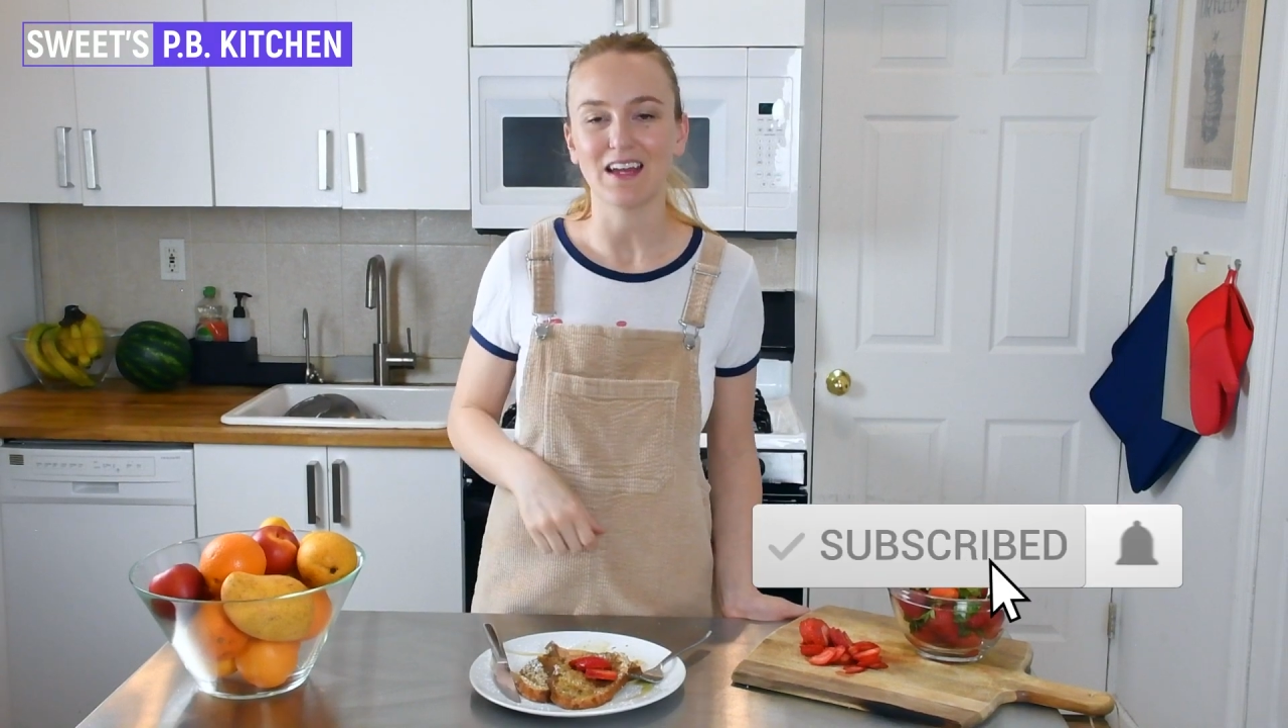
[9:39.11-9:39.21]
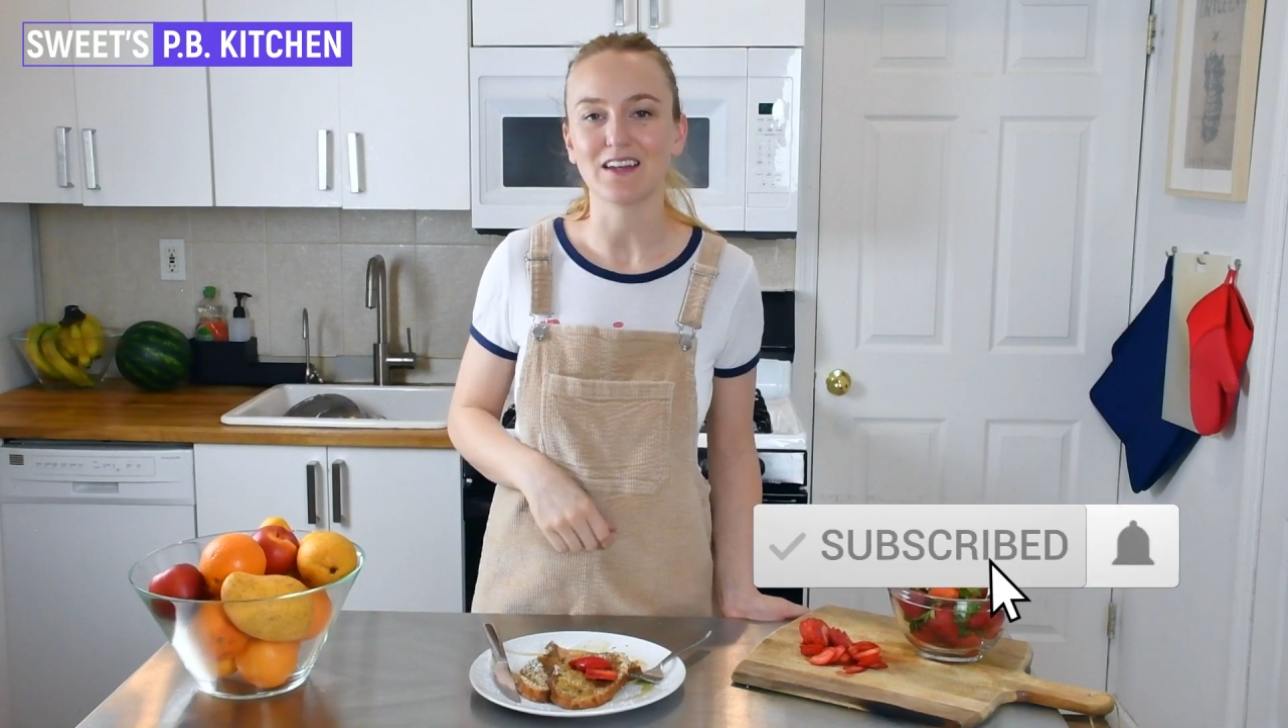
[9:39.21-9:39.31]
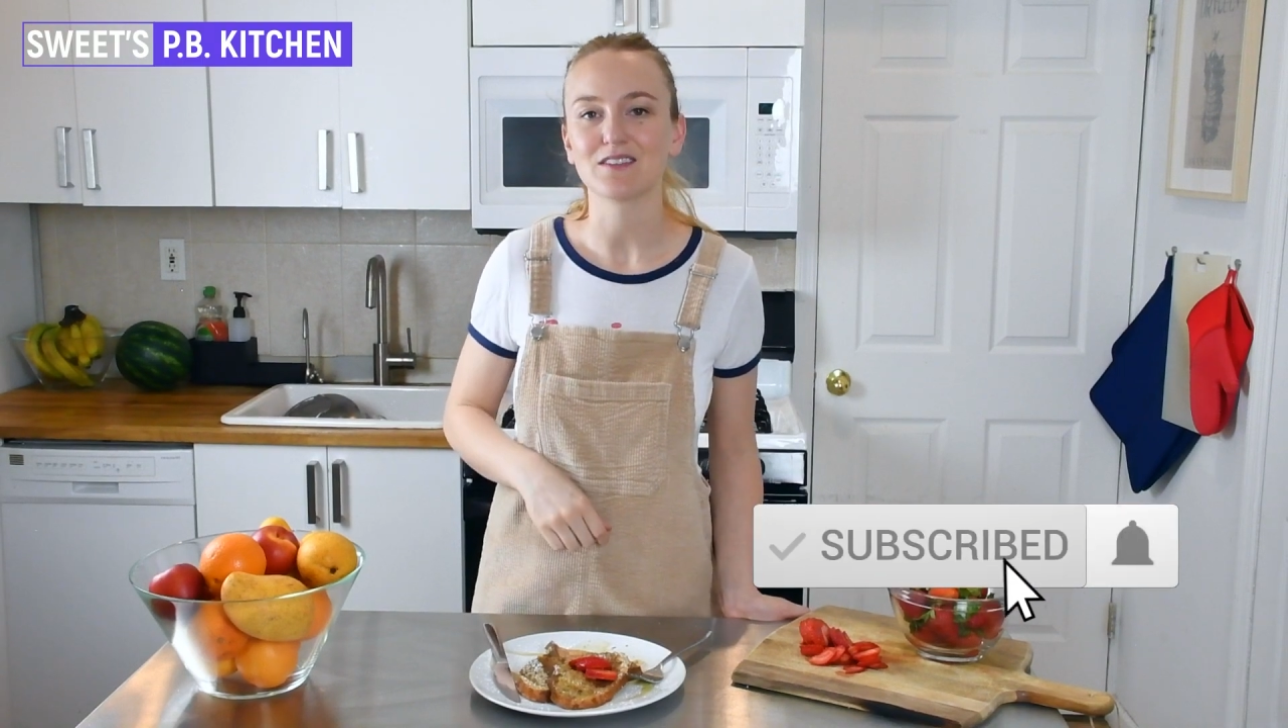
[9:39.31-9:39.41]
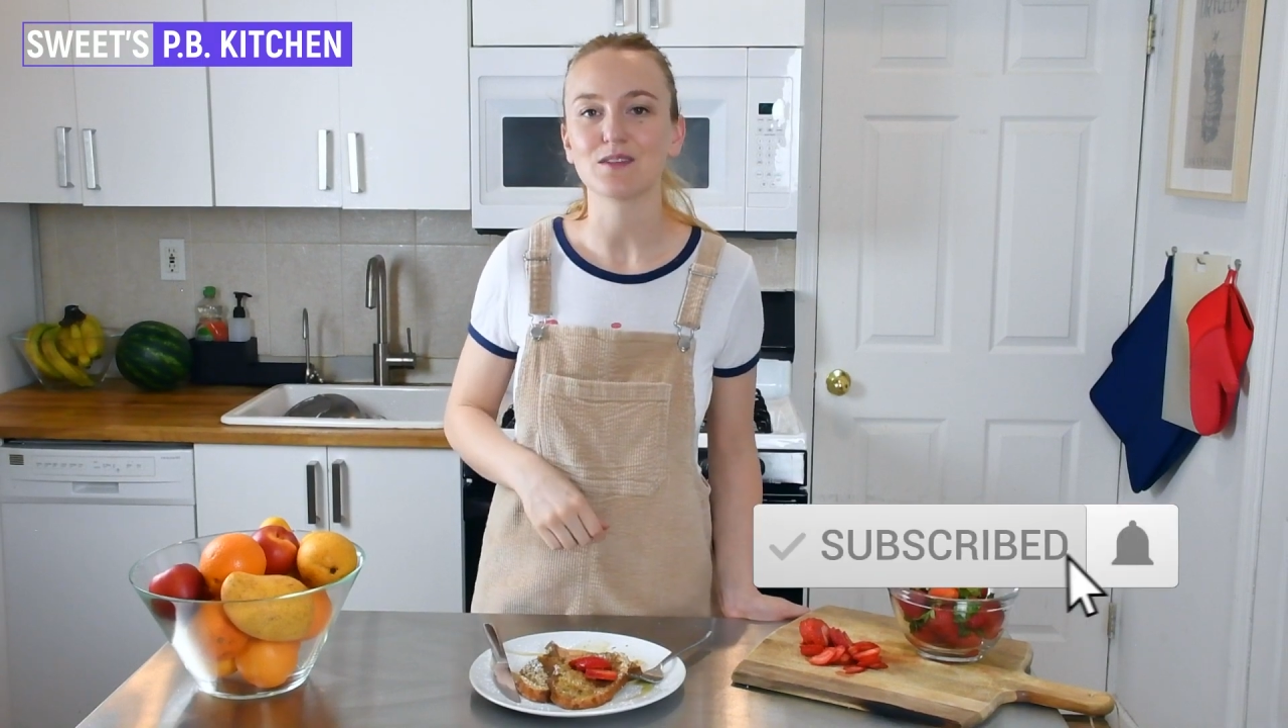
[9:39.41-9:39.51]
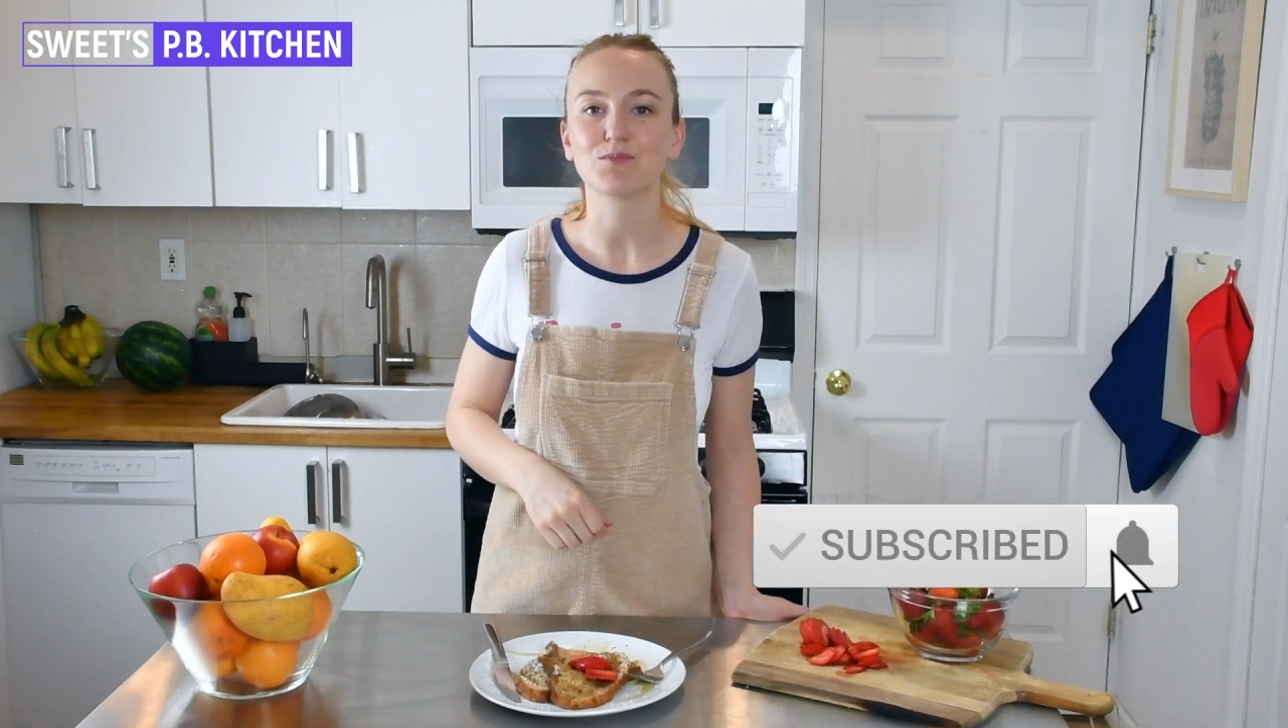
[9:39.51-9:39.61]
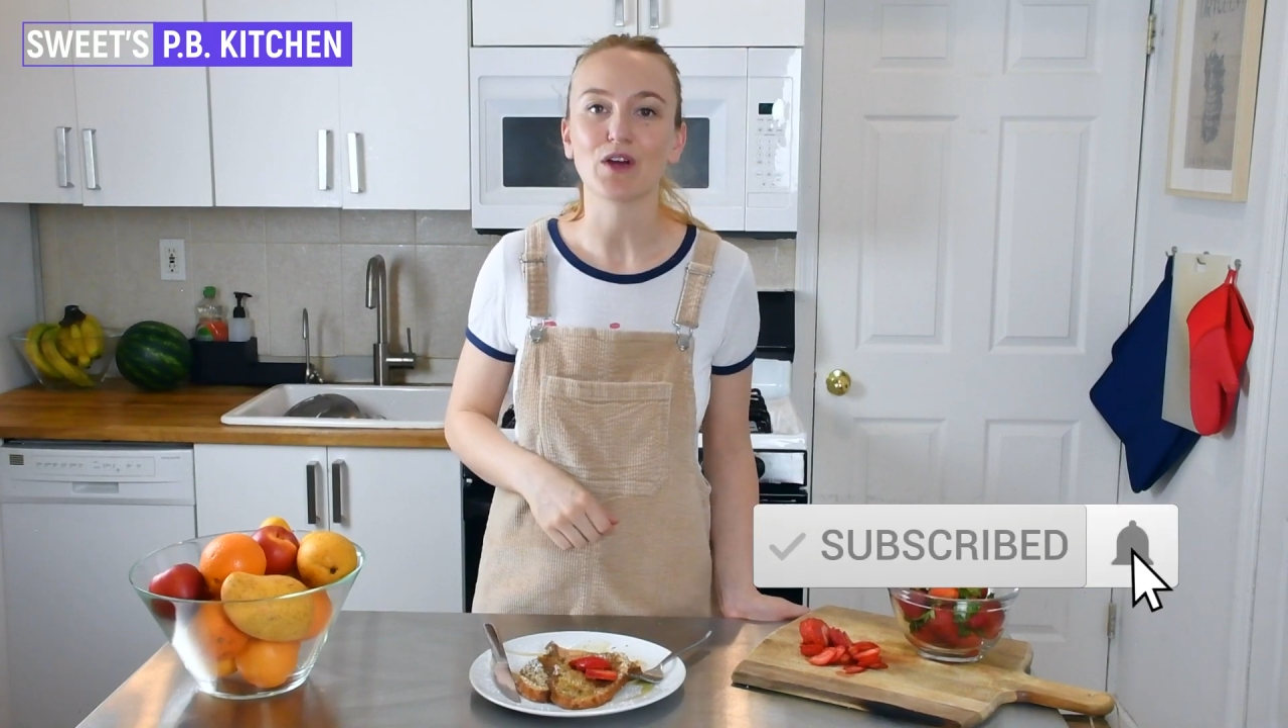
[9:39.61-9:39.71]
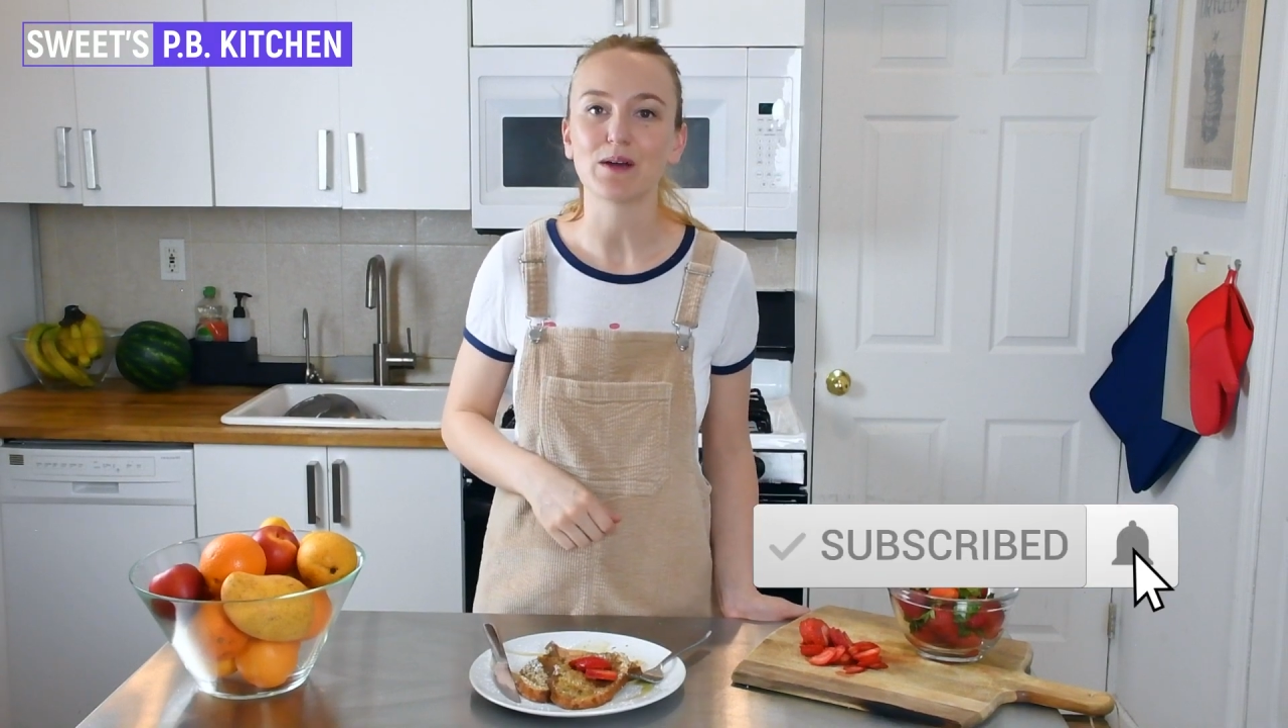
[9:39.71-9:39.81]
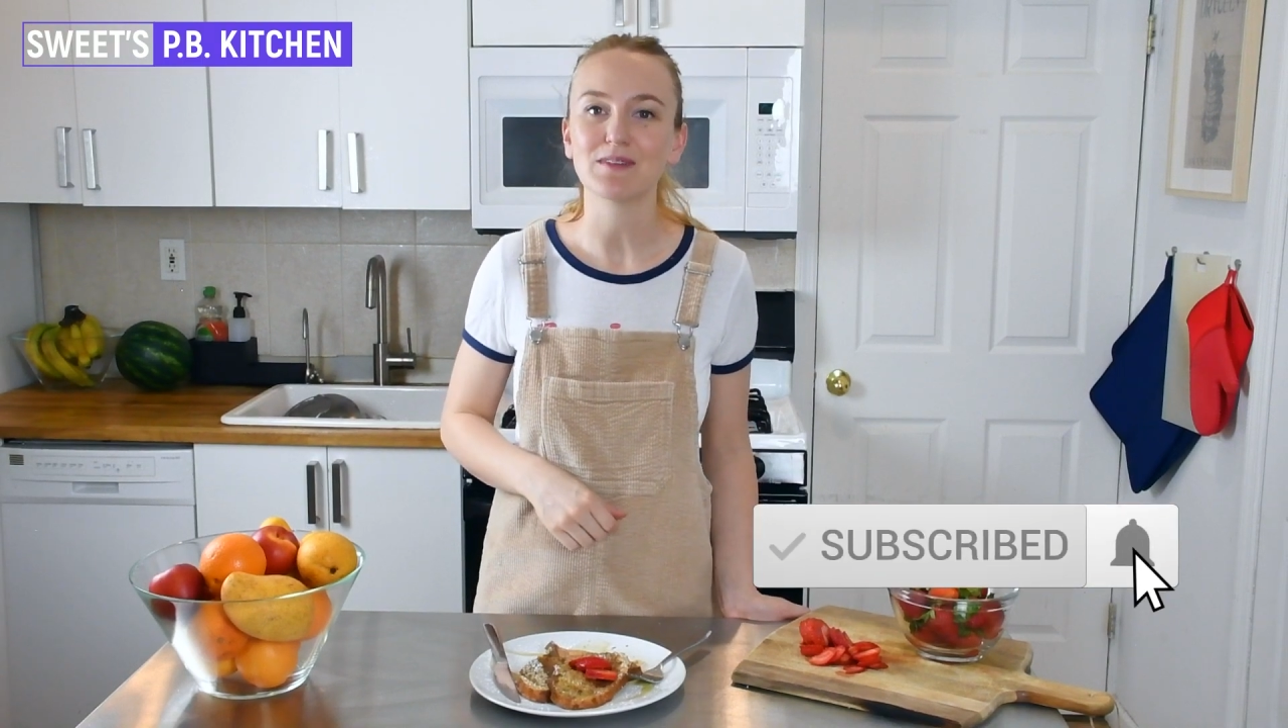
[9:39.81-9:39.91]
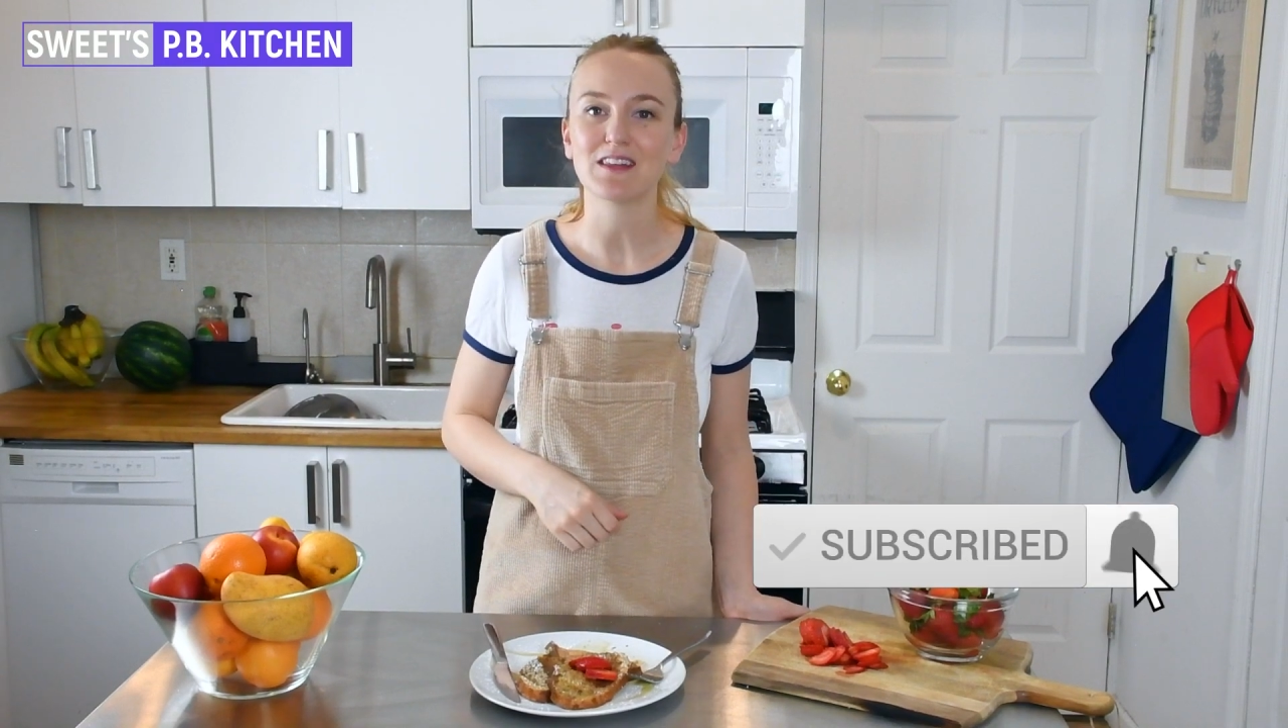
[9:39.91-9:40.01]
and subscribe